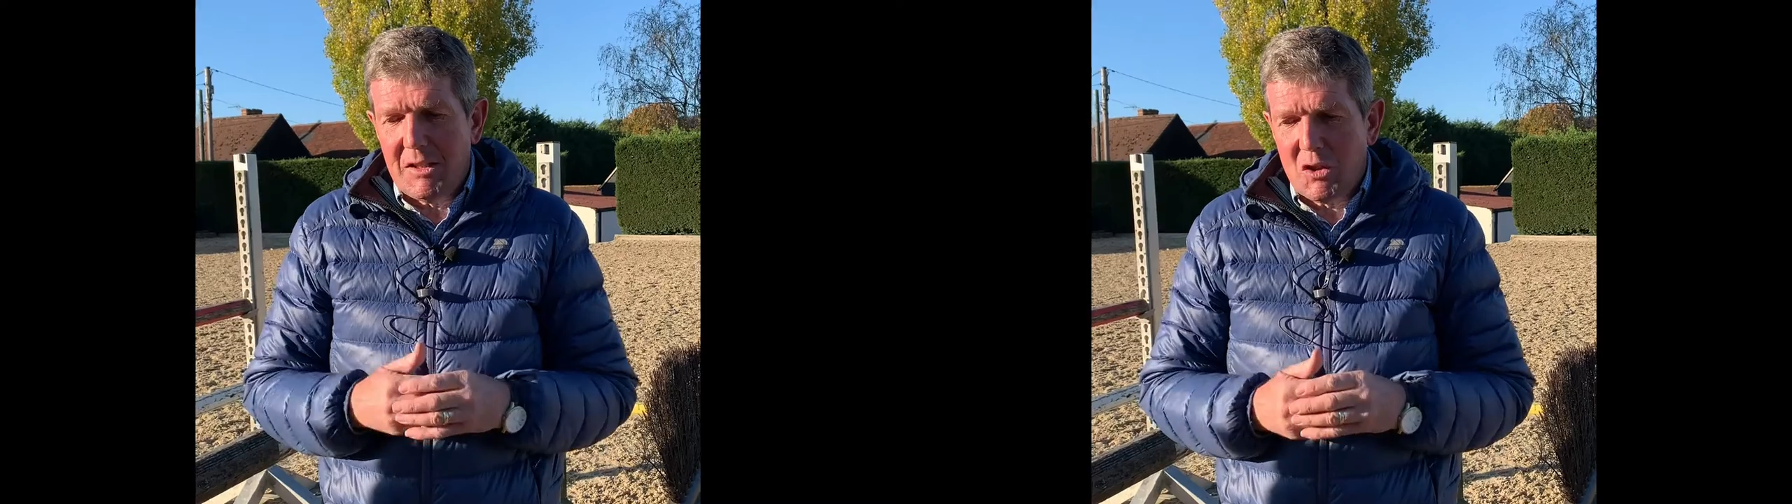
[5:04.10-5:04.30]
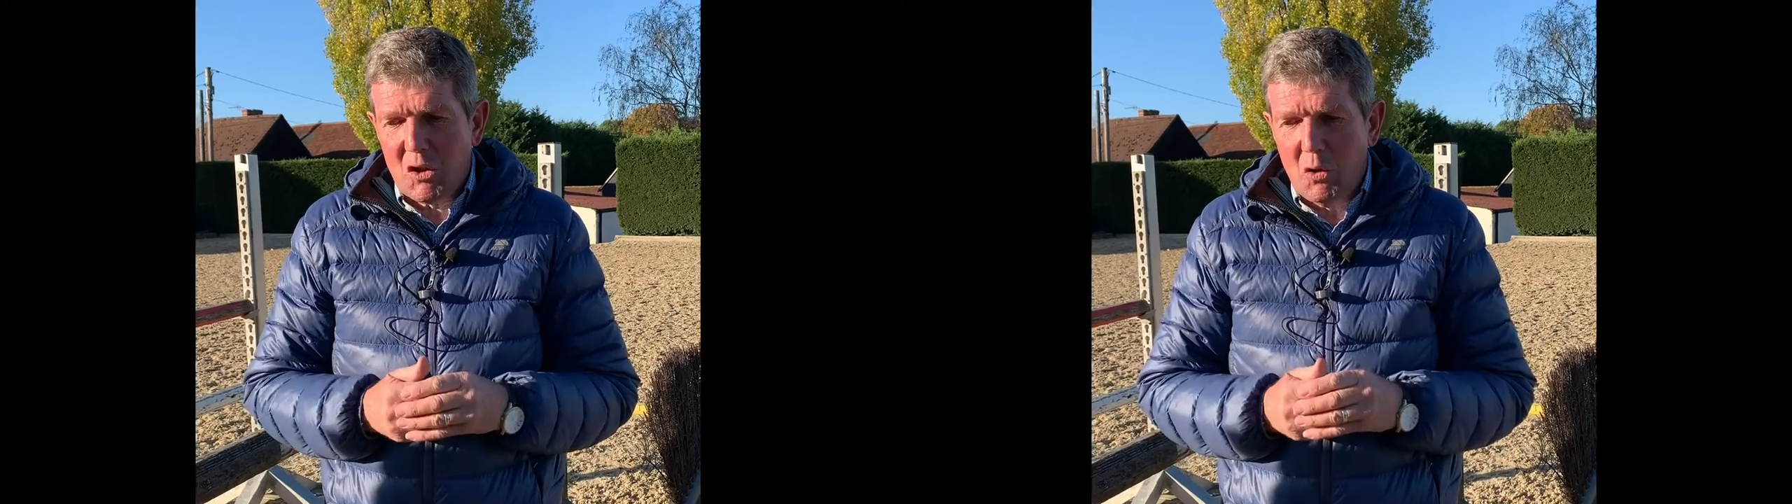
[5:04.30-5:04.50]
a
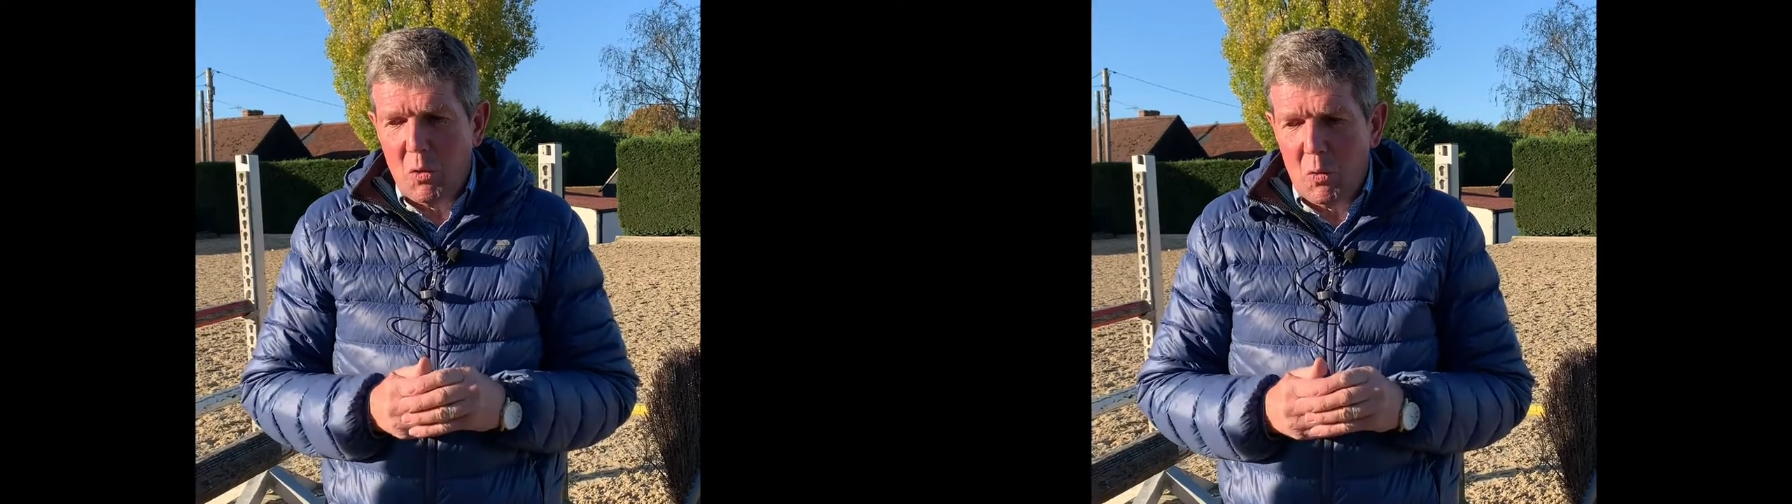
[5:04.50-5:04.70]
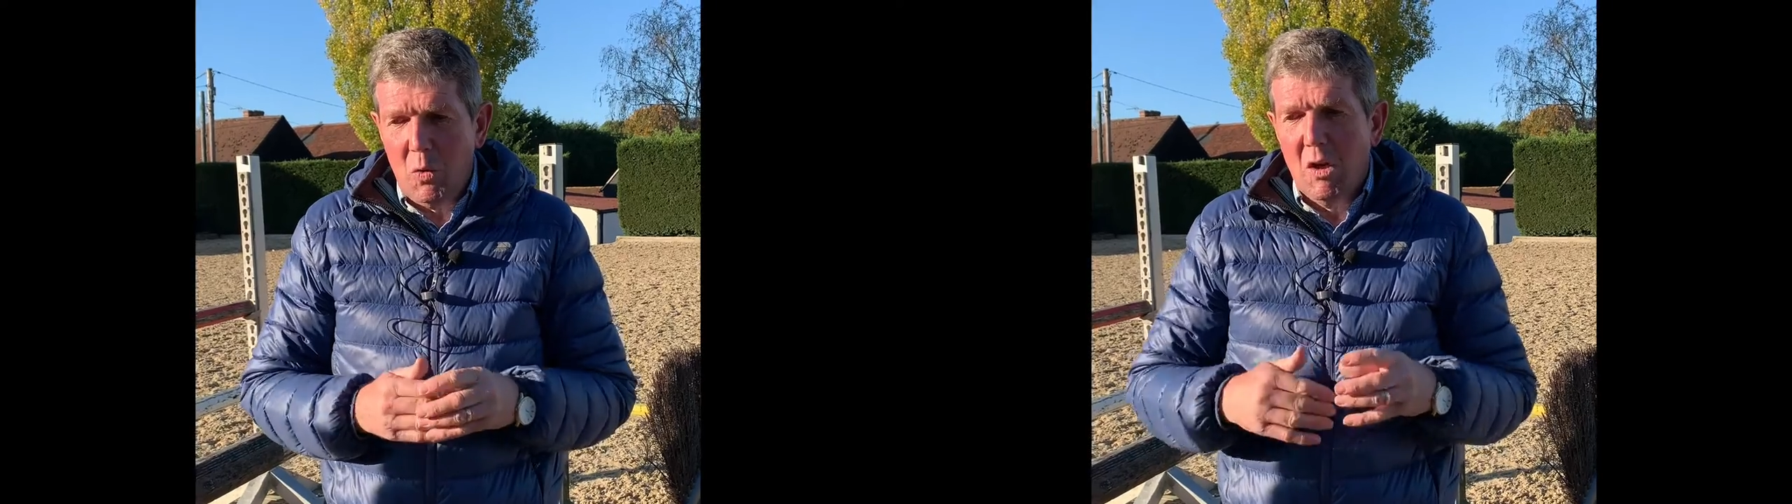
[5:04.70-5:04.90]

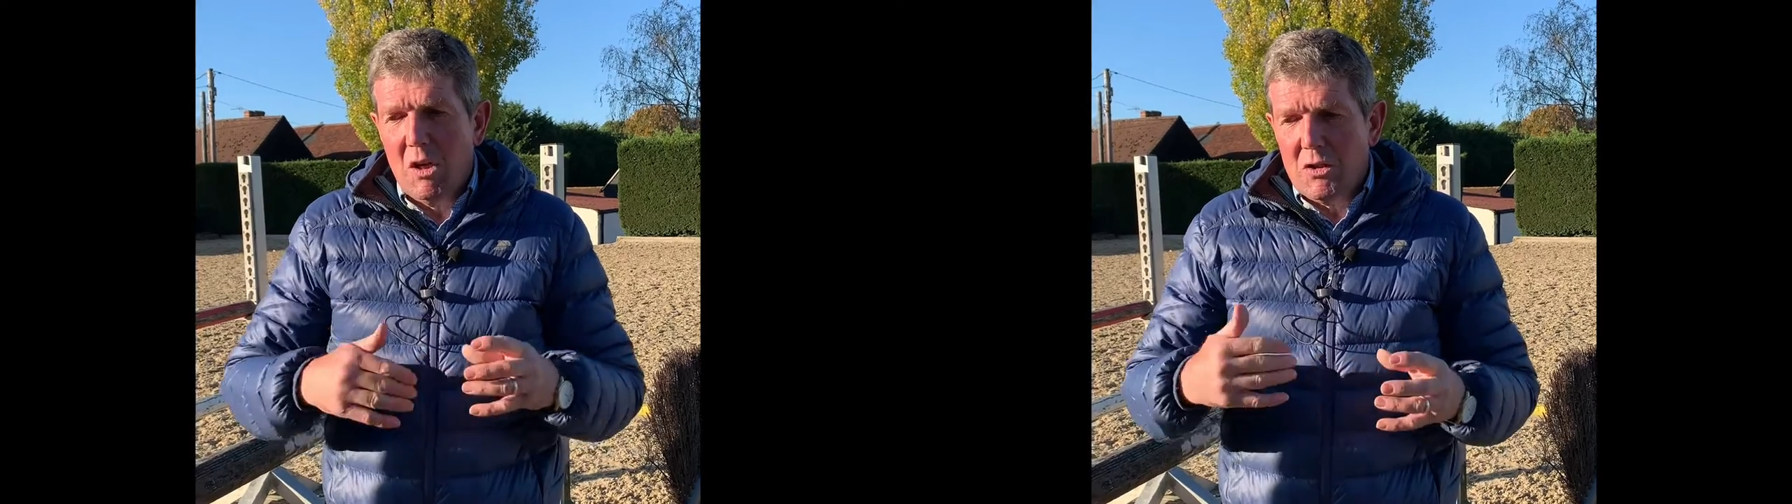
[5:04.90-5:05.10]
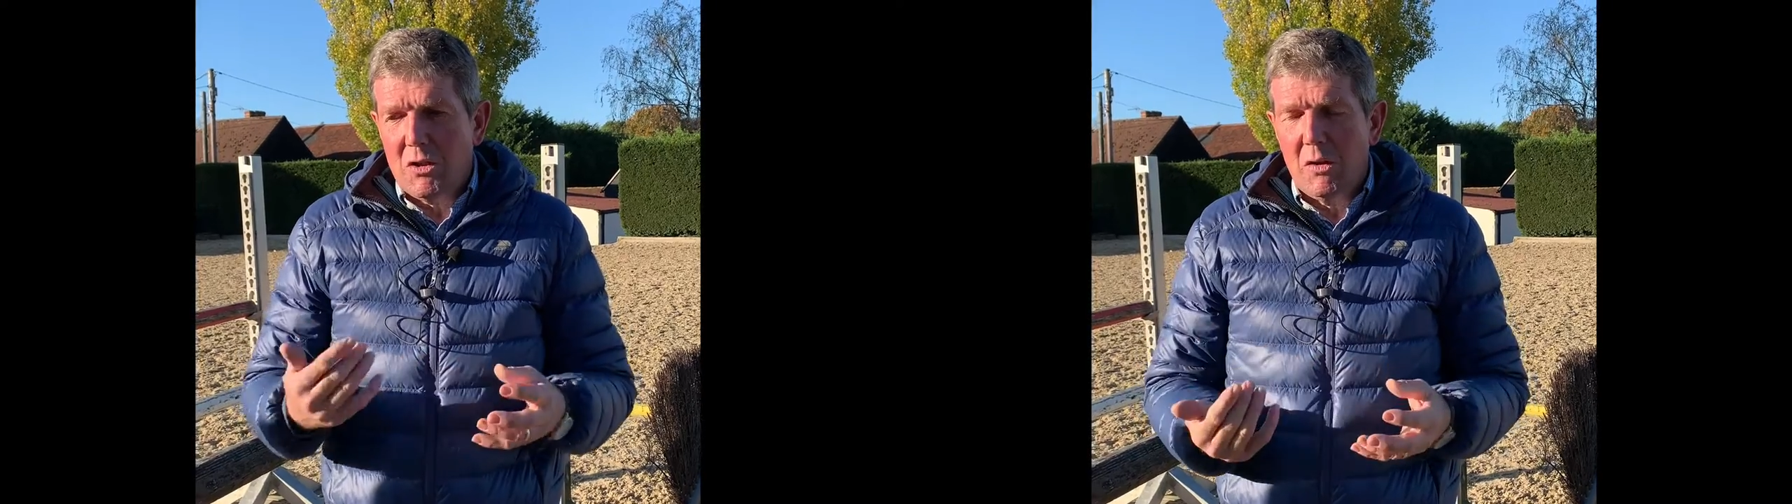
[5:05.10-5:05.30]
school
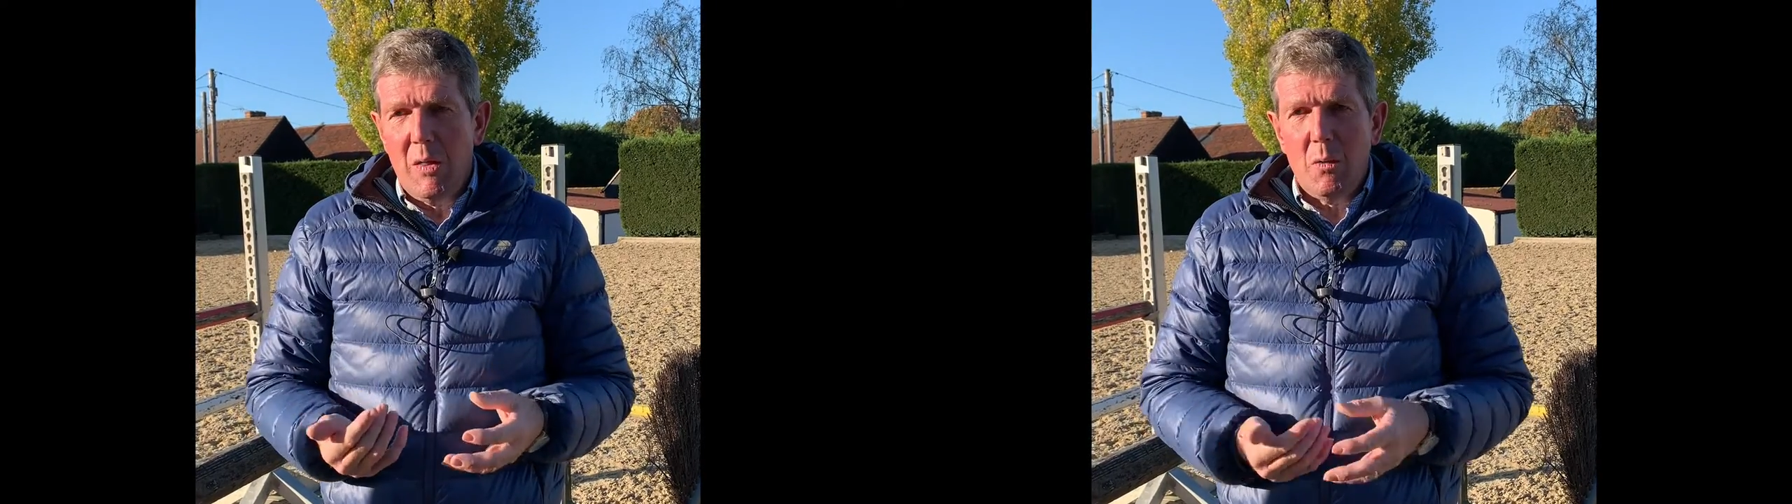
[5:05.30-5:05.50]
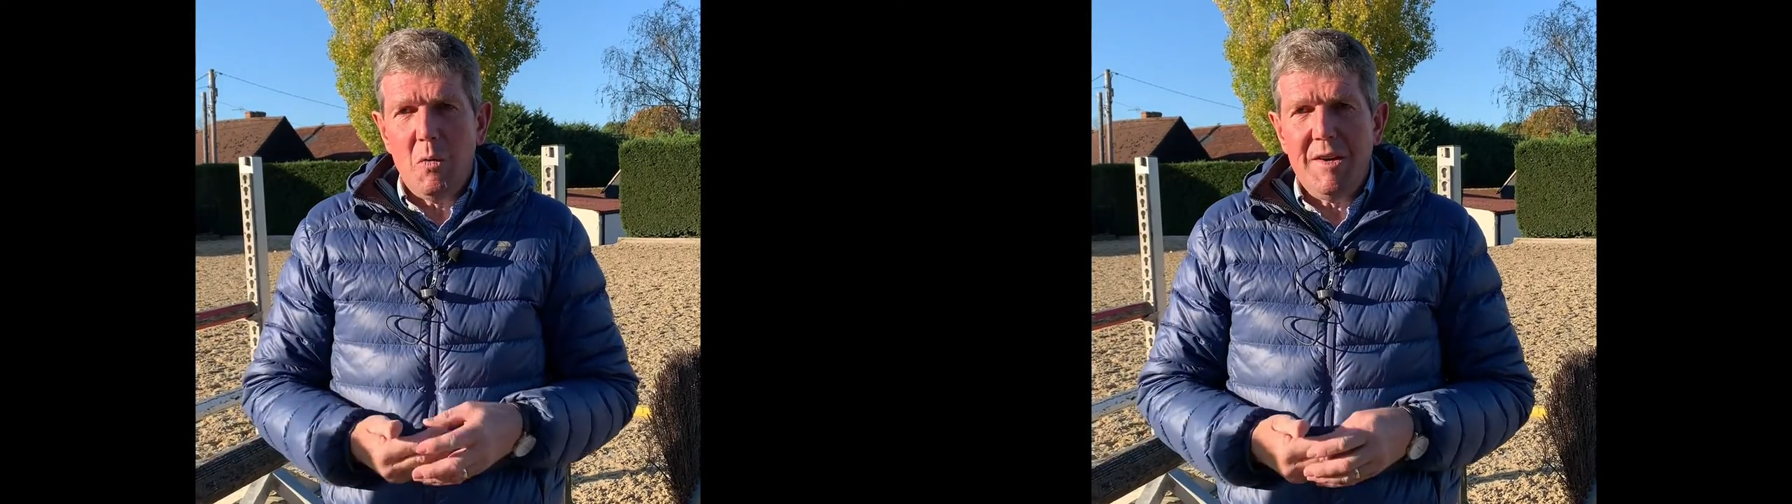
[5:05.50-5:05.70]
during
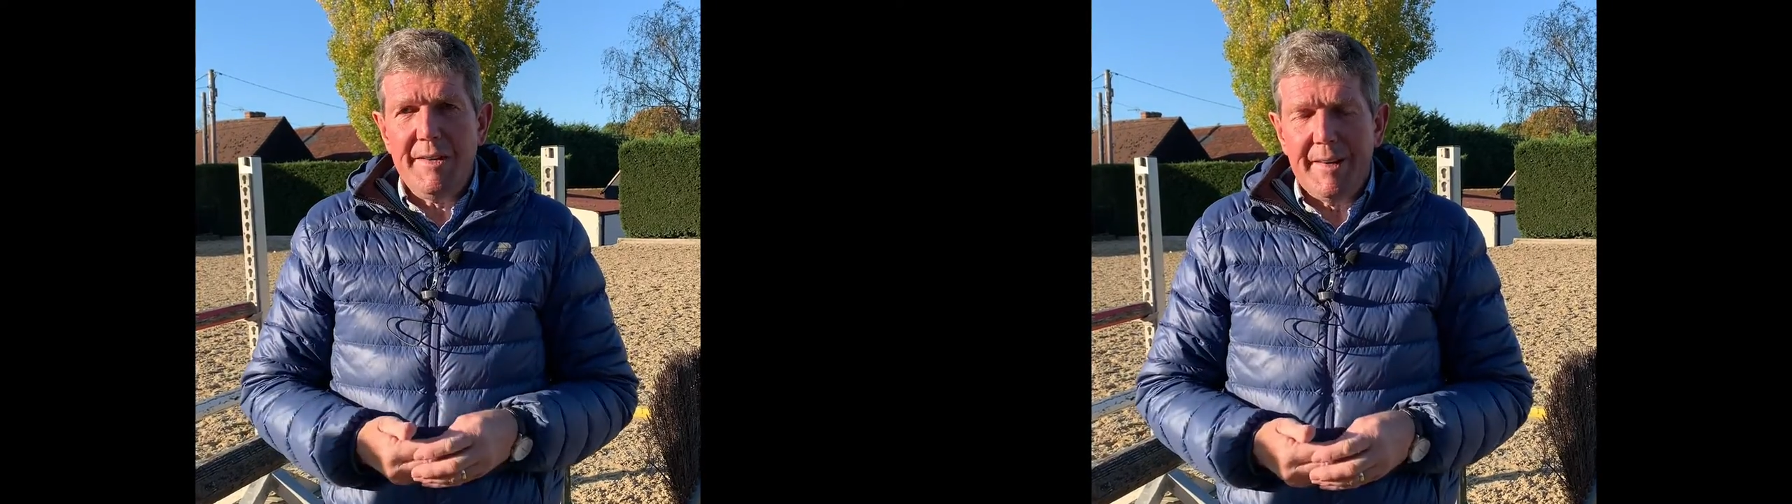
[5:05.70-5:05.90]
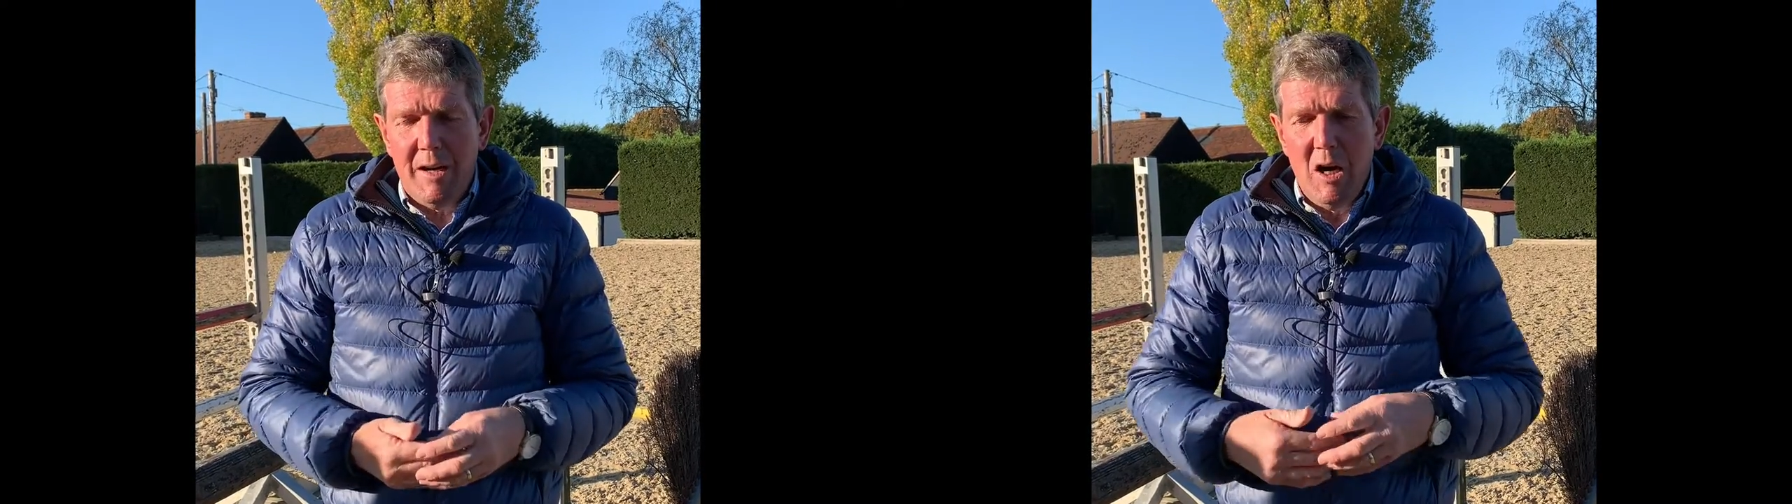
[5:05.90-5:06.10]
the
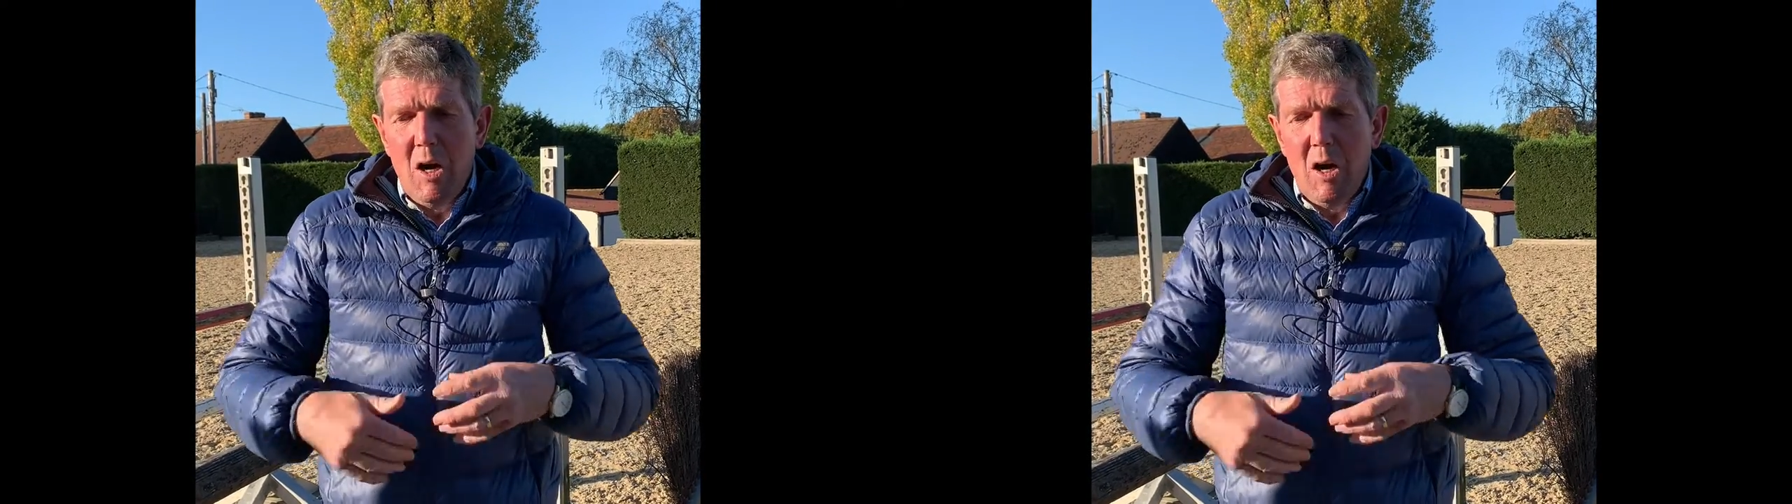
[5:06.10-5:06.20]
winter,